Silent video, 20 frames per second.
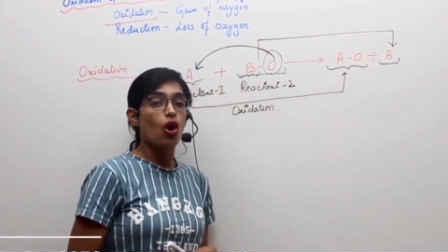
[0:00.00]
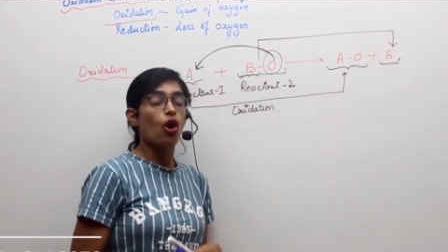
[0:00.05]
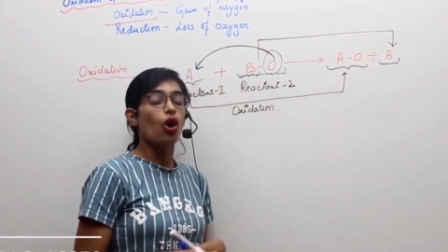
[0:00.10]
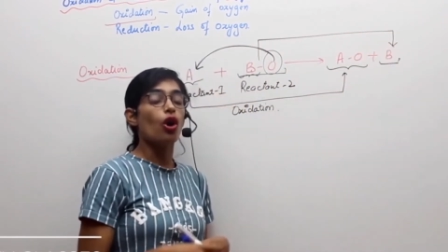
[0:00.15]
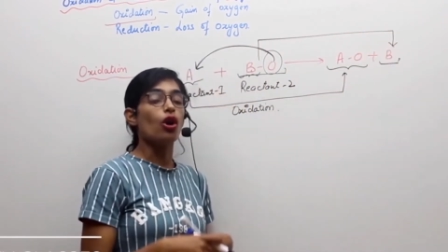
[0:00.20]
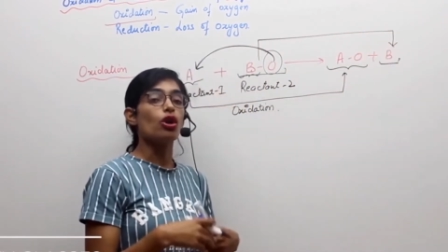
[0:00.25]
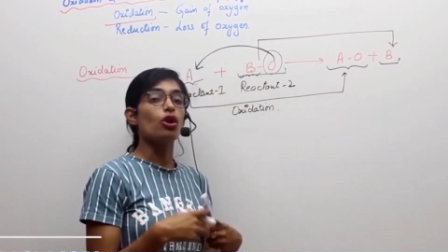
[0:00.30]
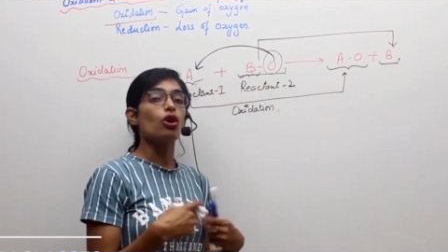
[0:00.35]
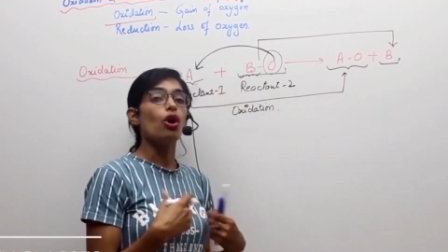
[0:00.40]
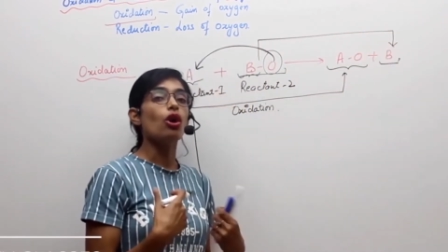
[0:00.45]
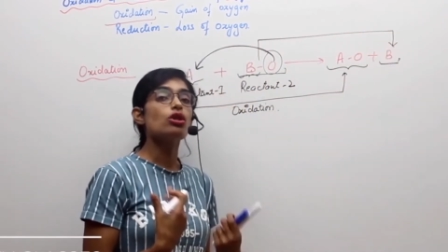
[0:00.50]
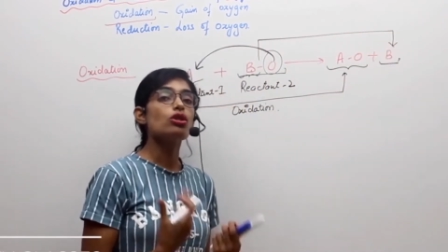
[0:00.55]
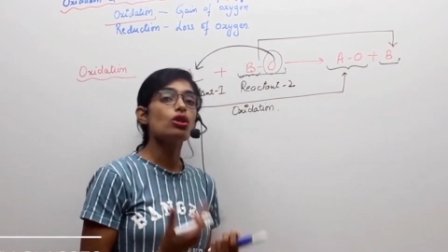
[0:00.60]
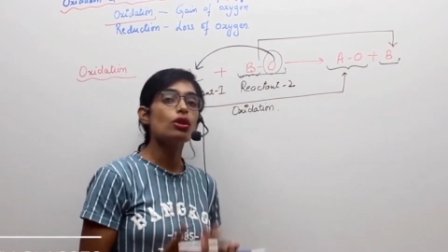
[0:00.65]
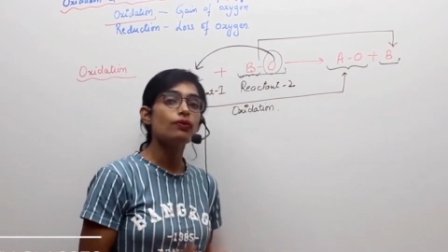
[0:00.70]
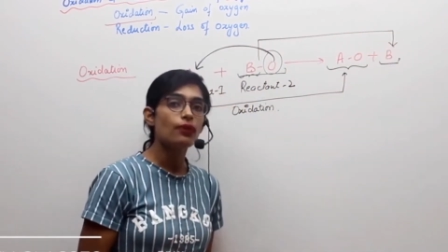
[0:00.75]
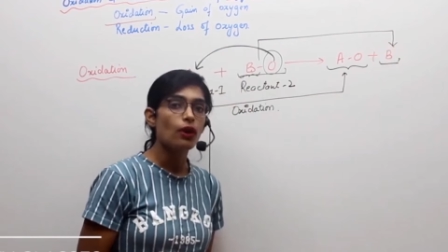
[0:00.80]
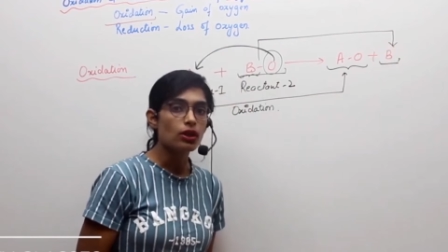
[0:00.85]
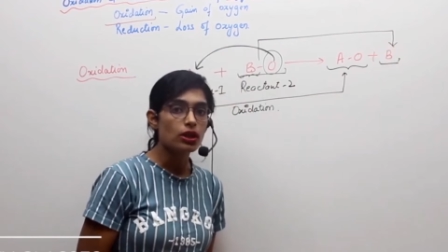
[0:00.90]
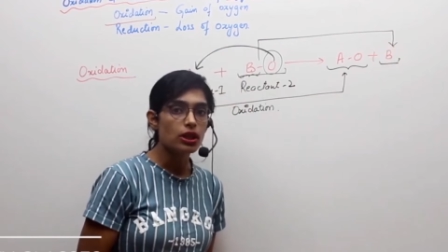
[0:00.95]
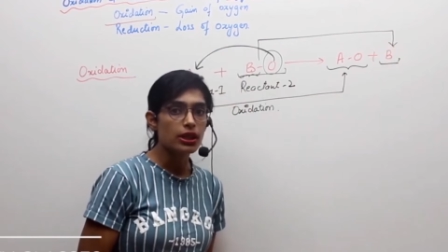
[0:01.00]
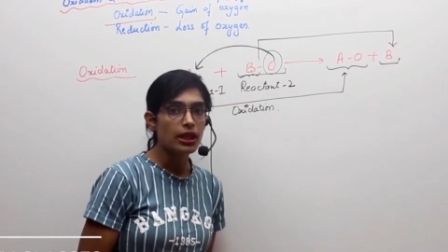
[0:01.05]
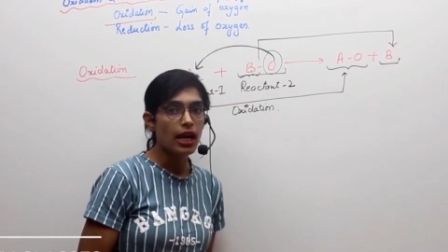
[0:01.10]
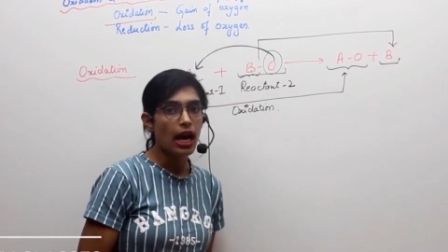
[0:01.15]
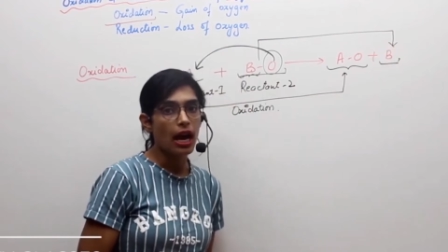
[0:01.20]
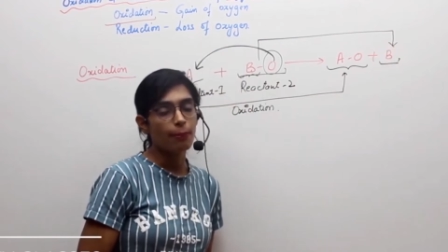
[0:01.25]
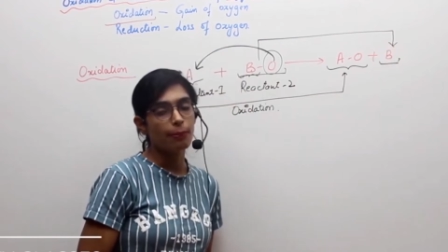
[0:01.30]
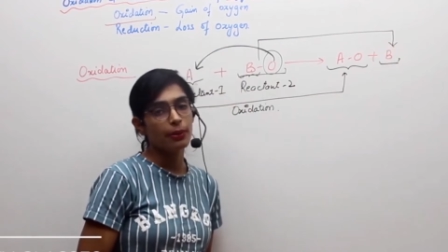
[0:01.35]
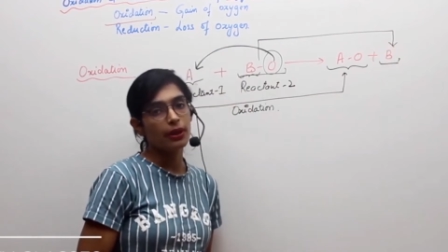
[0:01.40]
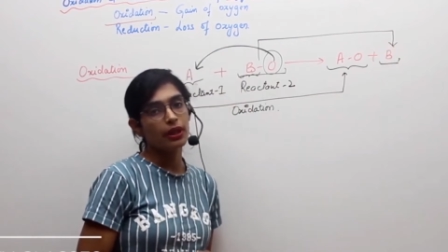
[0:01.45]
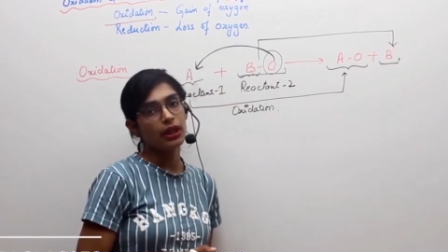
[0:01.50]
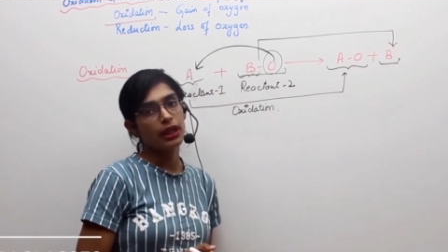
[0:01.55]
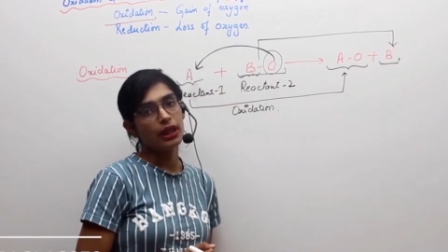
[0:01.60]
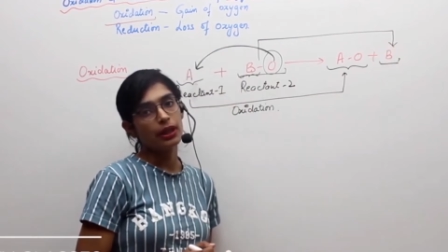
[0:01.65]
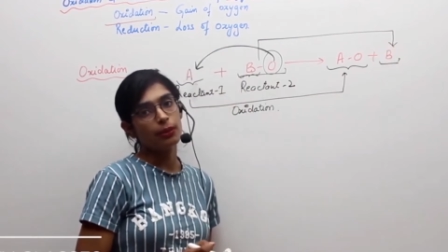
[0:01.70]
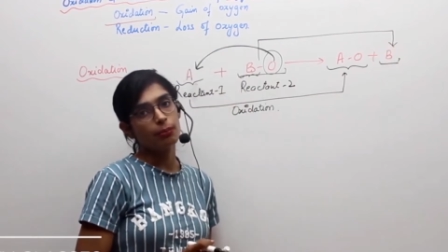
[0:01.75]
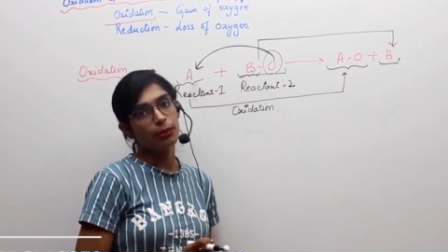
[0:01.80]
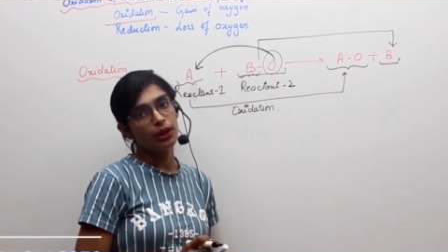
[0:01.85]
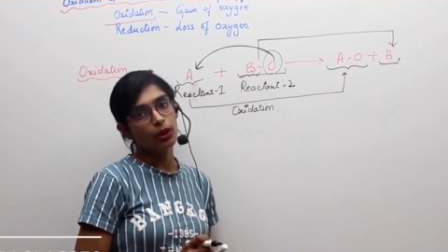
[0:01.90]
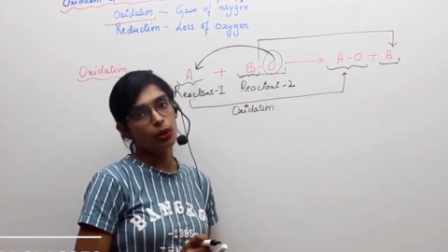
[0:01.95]
or loss of oxygen happened
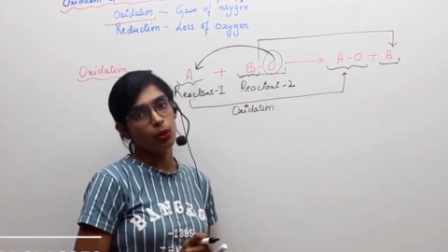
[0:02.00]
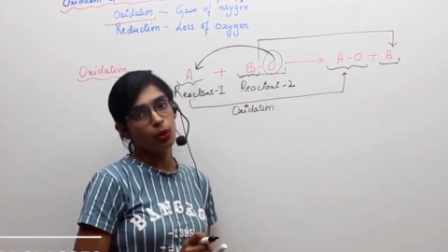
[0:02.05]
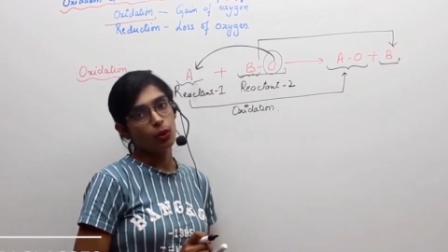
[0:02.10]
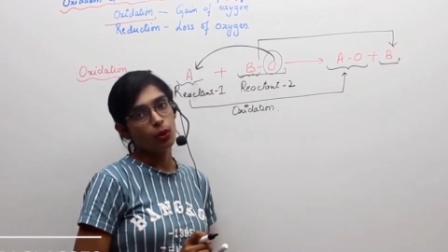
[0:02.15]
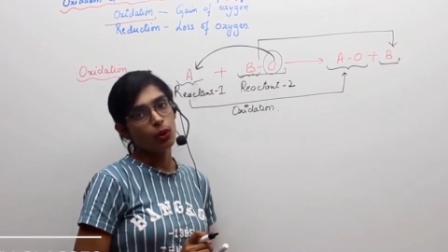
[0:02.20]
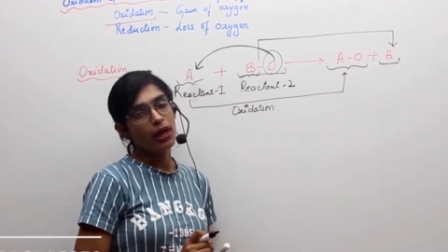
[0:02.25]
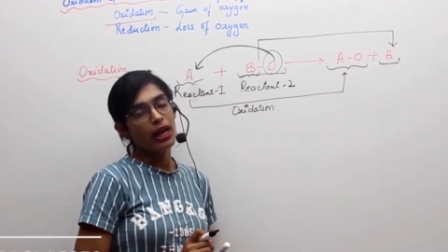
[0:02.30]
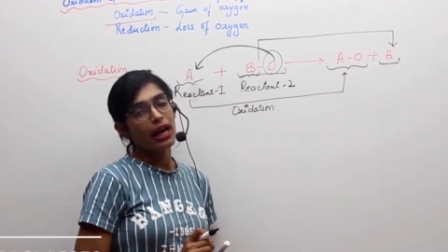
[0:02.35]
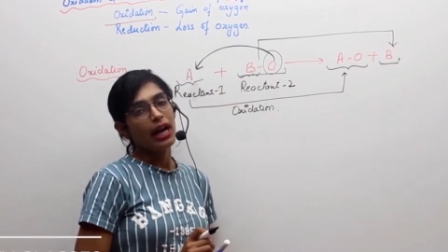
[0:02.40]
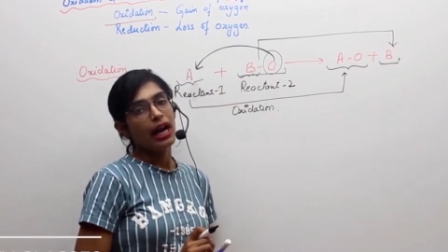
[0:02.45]
in BO